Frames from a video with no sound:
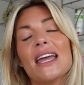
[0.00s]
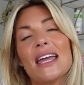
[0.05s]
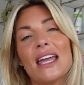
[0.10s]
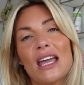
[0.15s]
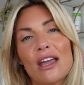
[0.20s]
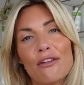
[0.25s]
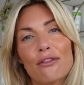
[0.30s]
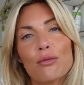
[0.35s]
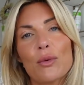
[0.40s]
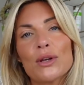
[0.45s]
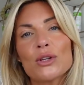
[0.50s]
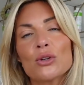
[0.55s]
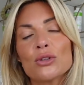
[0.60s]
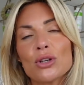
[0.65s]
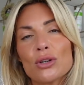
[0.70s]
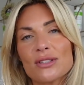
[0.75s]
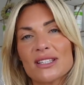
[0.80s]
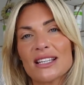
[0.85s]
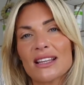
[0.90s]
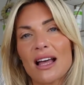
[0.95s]
If when you're
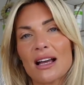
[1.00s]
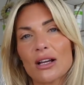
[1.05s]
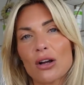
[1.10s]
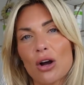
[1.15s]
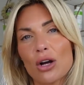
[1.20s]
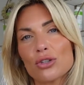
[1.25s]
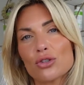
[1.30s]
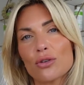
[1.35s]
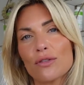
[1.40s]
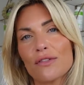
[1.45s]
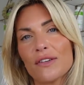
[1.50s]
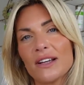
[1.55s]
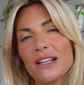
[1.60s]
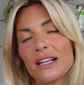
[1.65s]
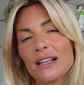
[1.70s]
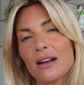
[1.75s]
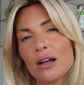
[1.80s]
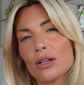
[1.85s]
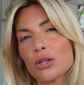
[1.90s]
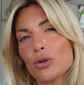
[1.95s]
using that guide, you're
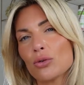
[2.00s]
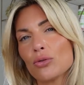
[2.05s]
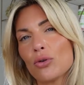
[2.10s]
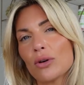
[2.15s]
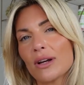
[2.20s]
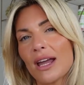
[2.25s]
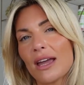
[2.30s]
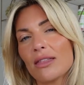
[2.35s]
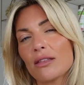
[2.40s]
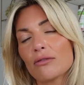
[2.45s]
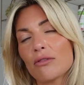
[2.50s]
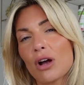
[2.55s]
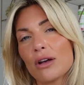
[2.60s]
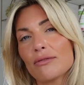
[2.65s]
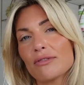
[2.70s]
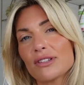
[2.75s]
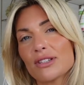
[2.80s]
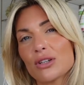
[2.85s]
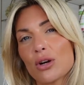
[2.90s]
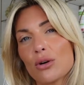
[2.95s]
feeling like you're not getting the
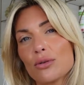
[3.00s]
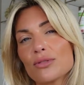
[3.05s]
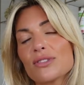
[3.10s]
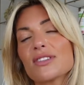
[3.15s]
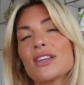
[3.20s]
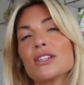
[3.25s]
right results,